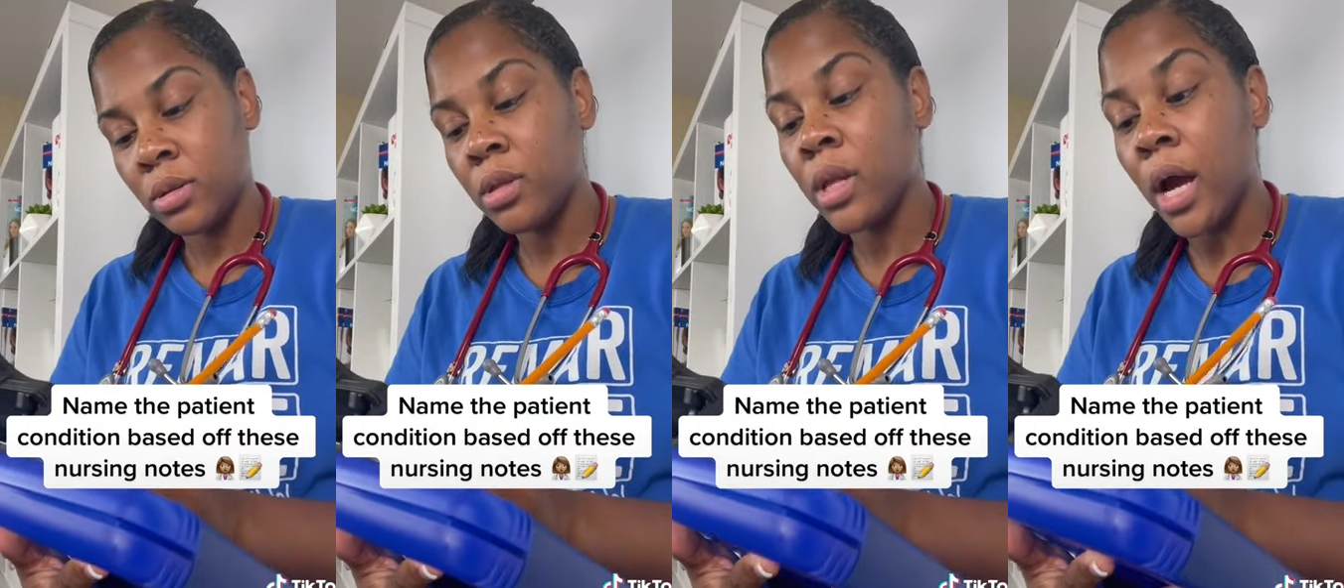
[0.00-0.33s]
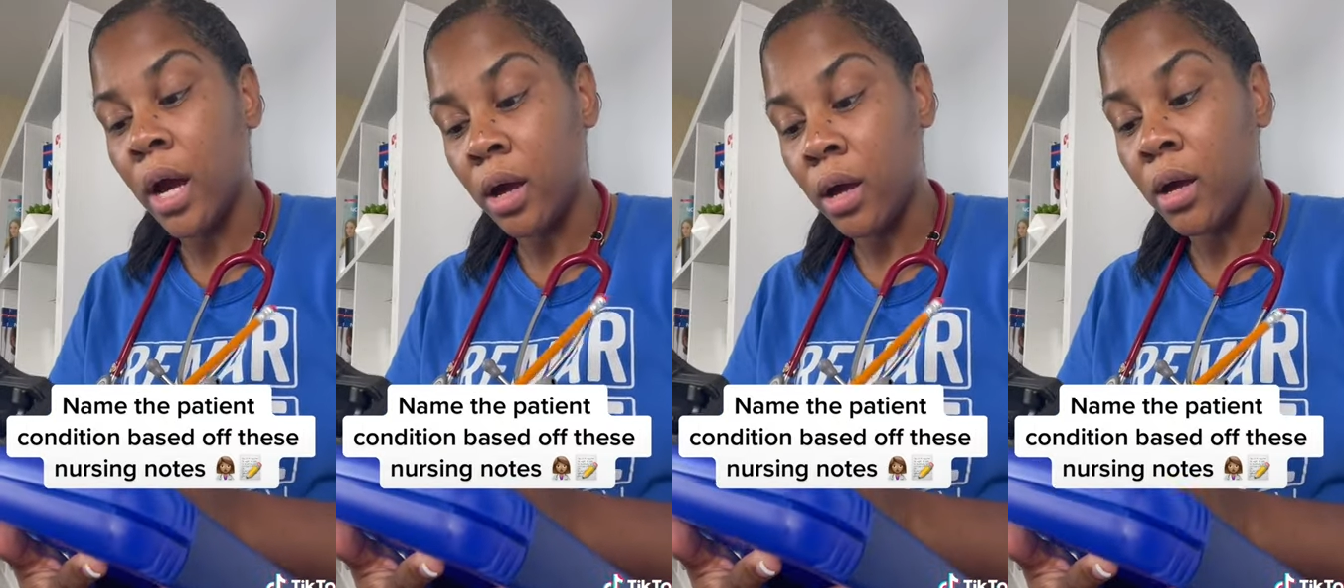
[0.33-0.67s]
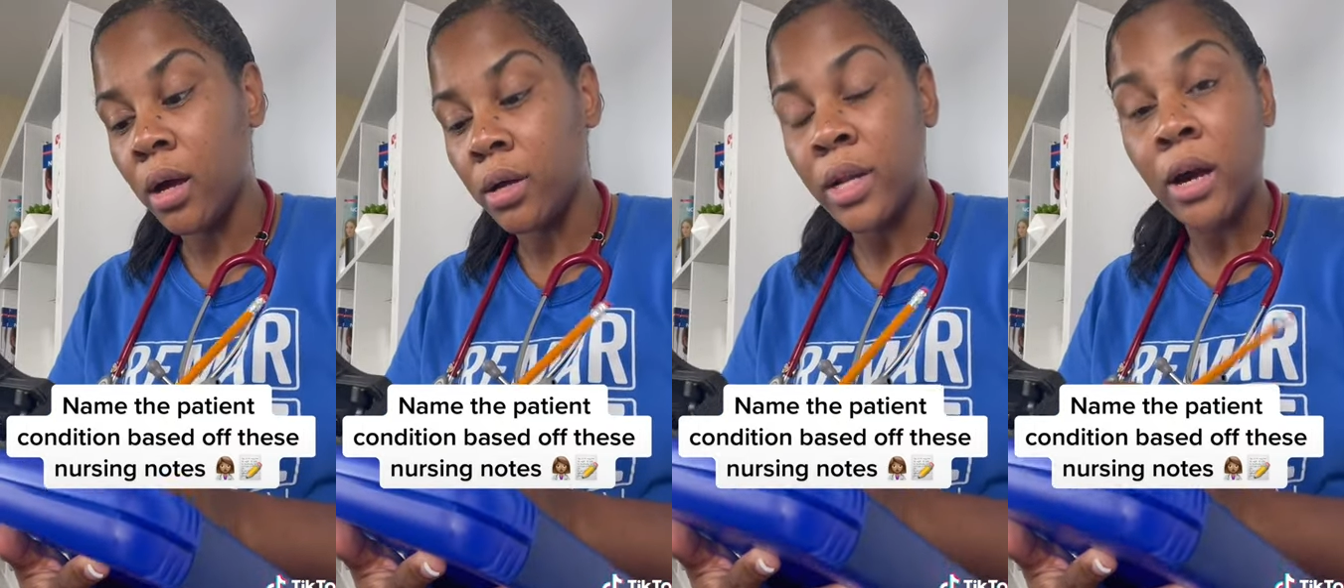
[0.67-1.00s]
Now,
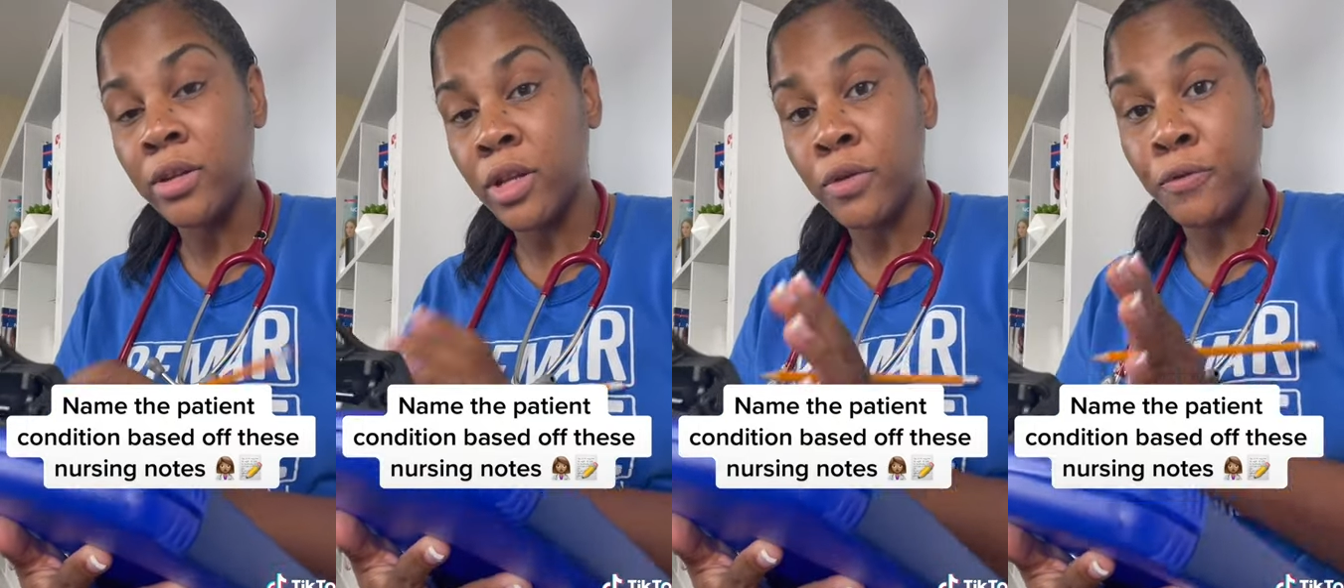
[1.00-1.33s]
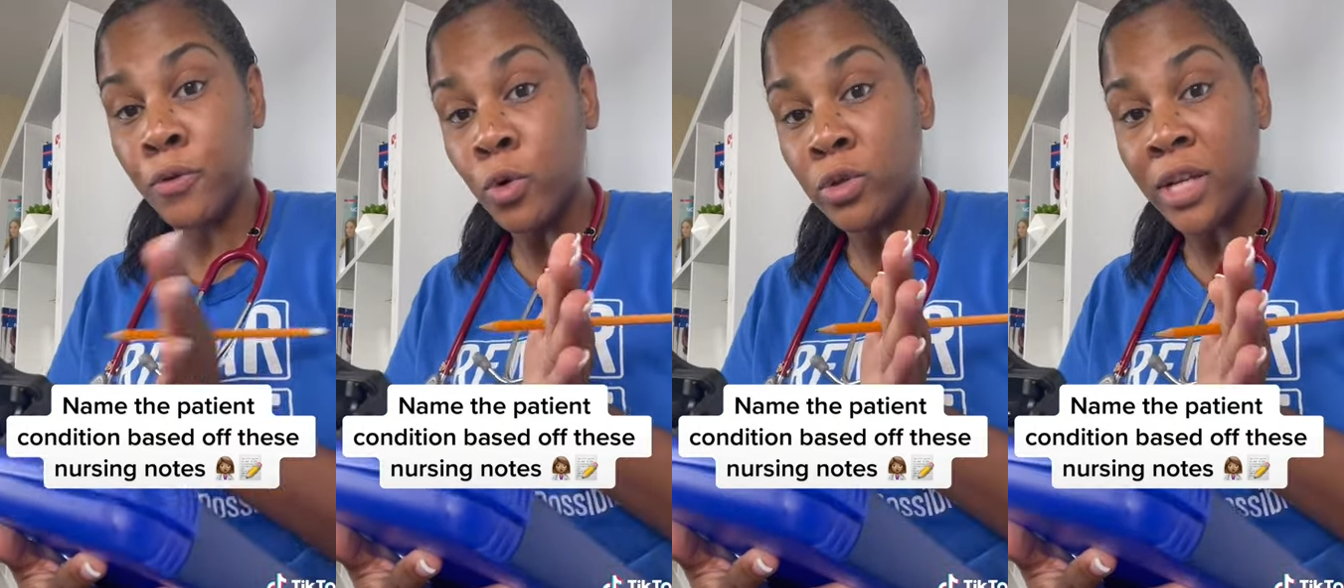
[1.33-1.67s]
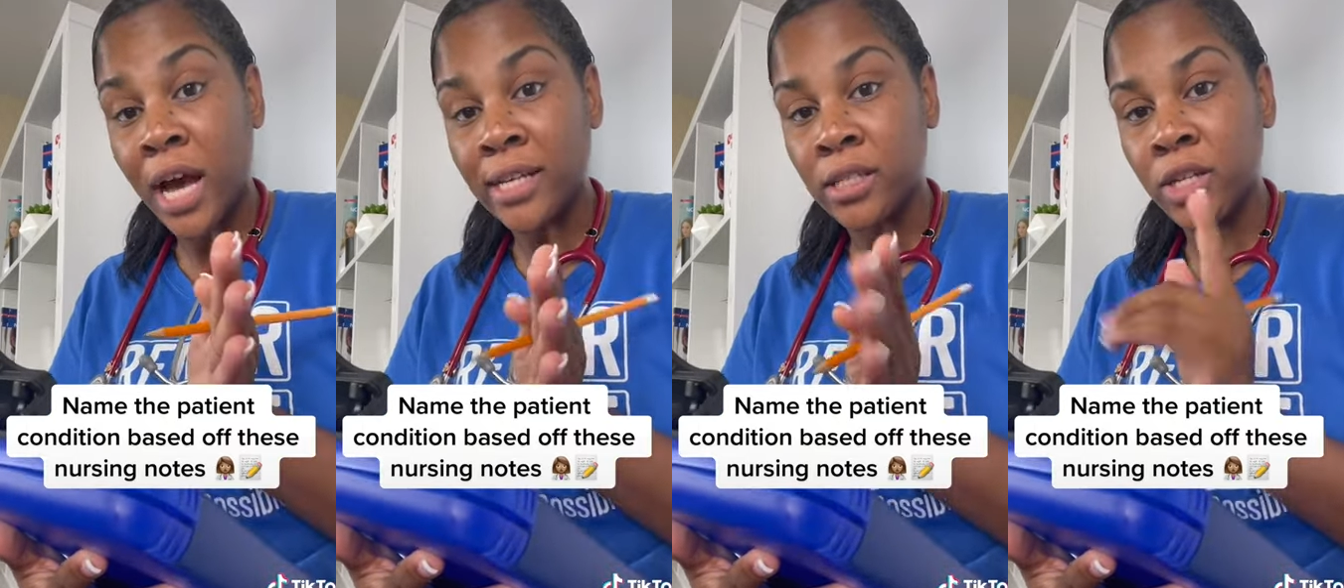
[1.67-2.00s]
now they're the full
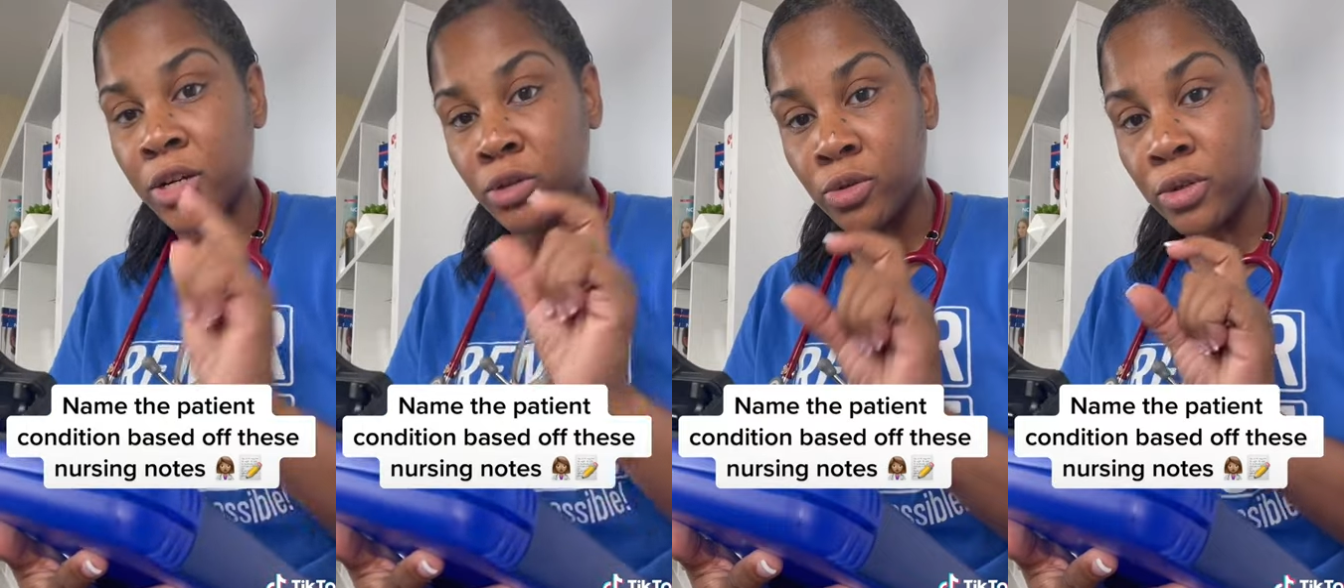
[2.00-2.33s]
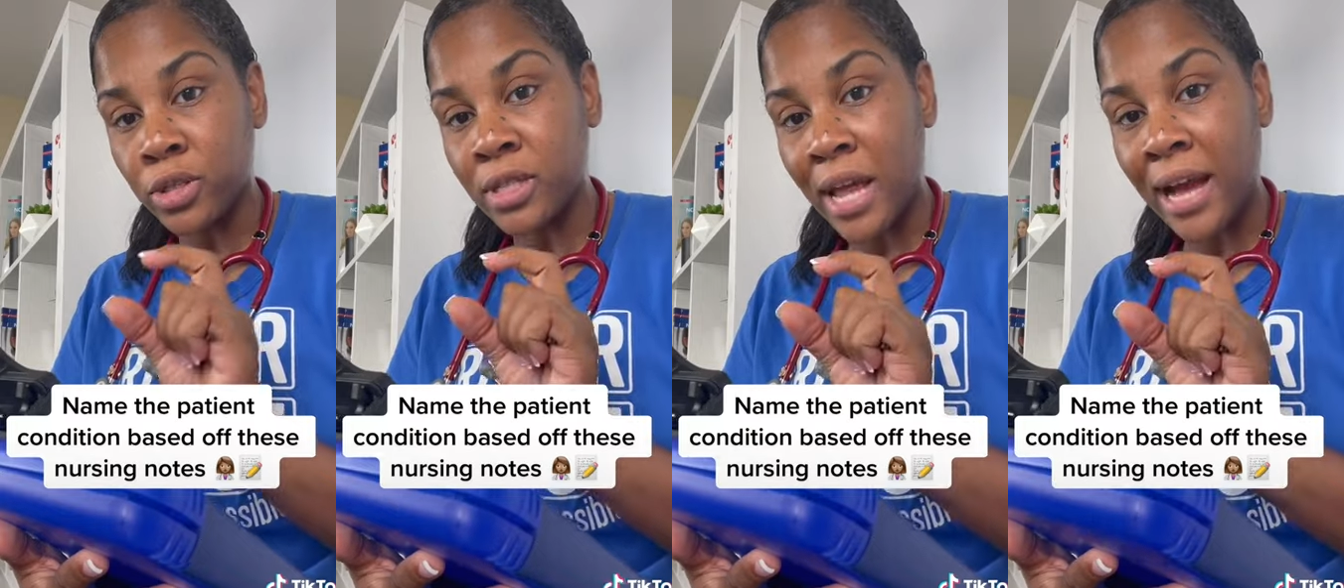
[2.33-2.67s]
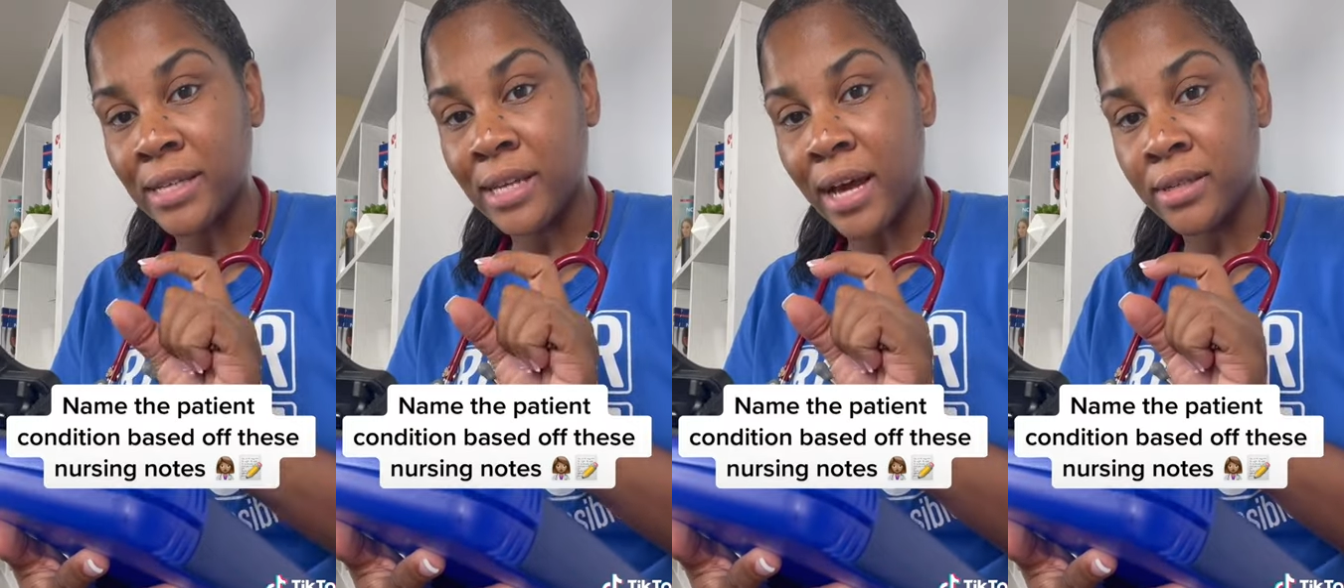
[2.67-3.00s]
size Snickers or the
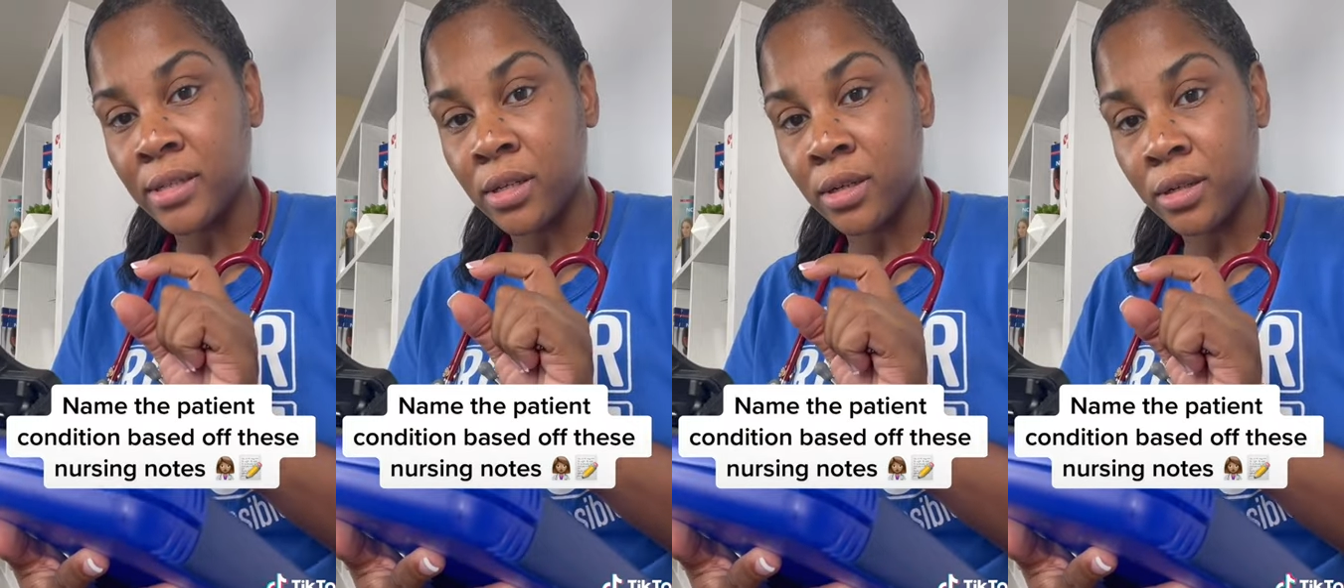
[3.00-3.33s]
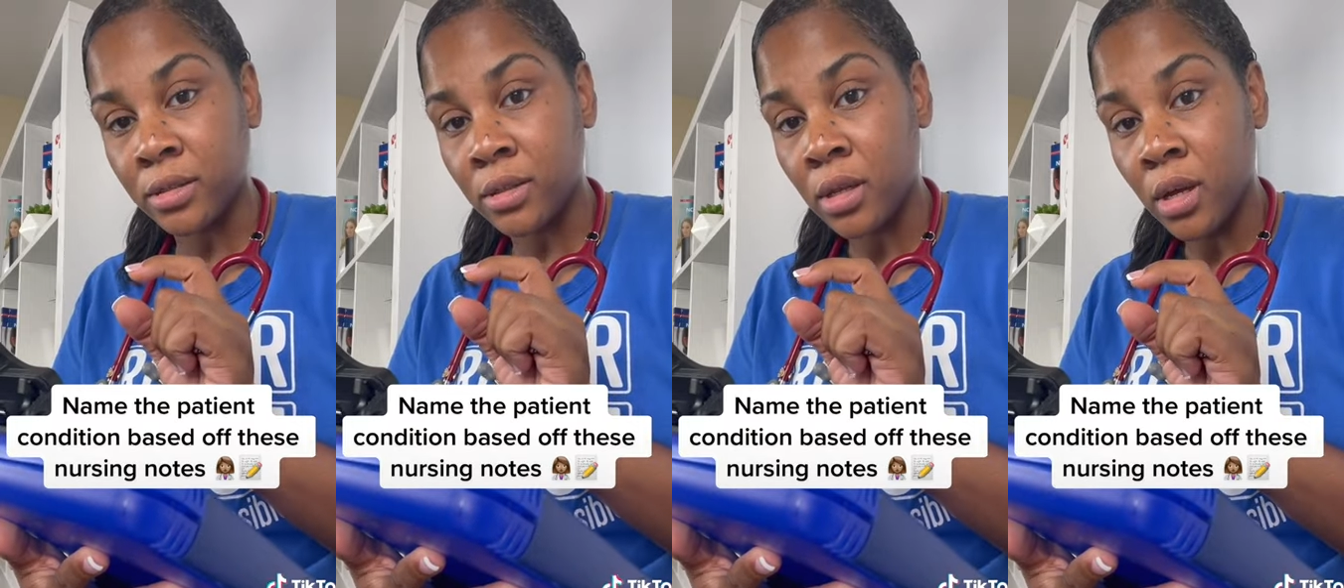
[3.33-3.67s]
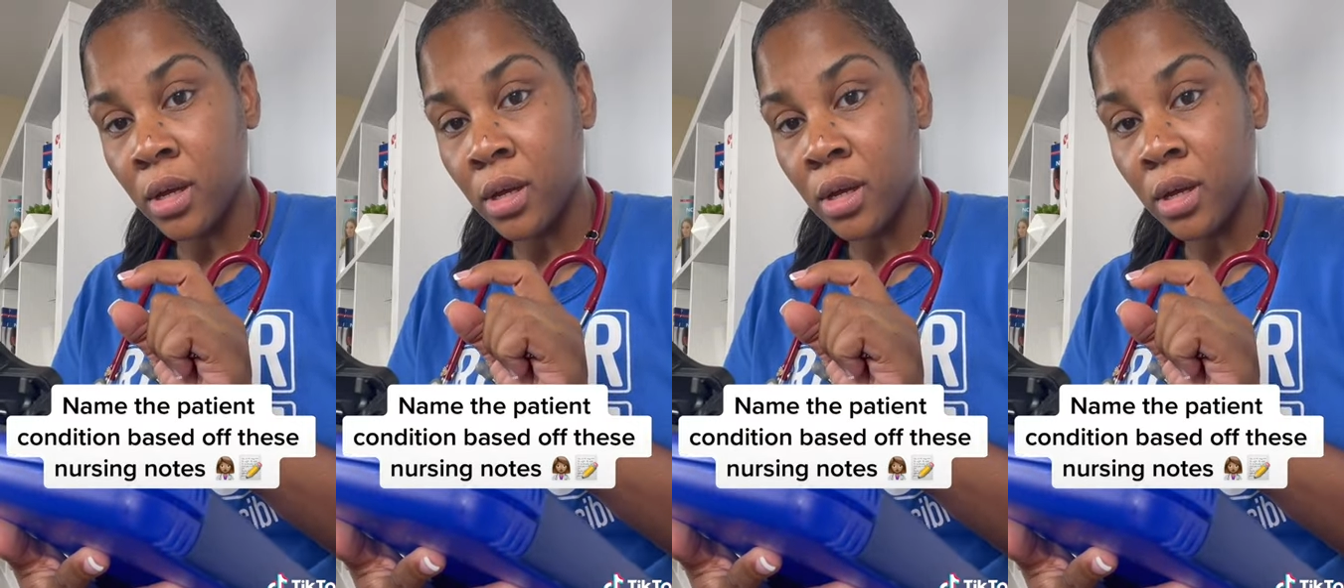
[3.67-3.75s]
snack size Snickers.